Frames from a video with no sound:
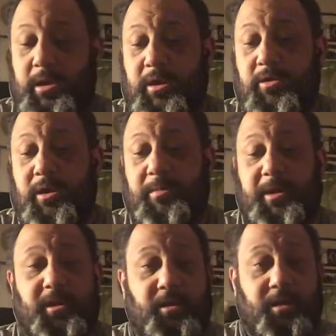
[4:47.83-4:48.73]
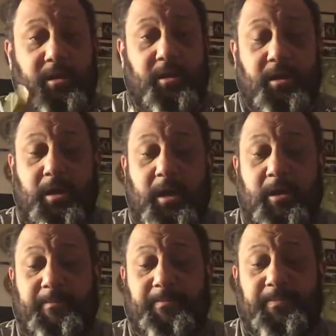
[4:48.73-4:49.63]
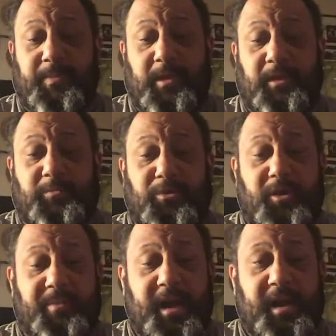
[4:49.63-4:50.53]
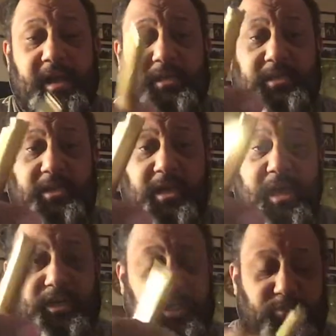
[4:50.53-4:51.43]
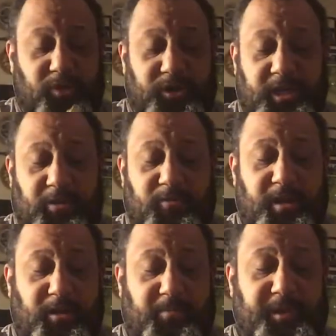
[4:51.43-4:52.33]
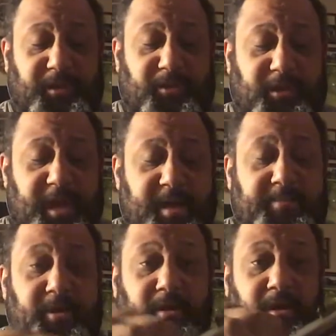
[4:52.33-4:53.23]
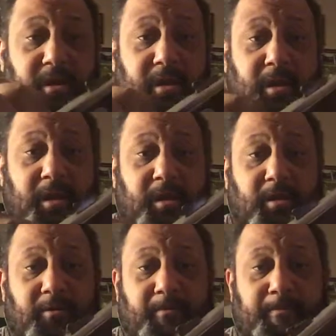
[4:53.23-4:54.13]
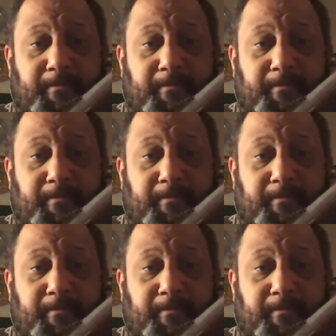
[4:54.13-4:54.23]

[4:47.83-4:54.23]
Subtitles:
You know what I mean? It's pretty badass. It just works like a regular pistol capper, you know?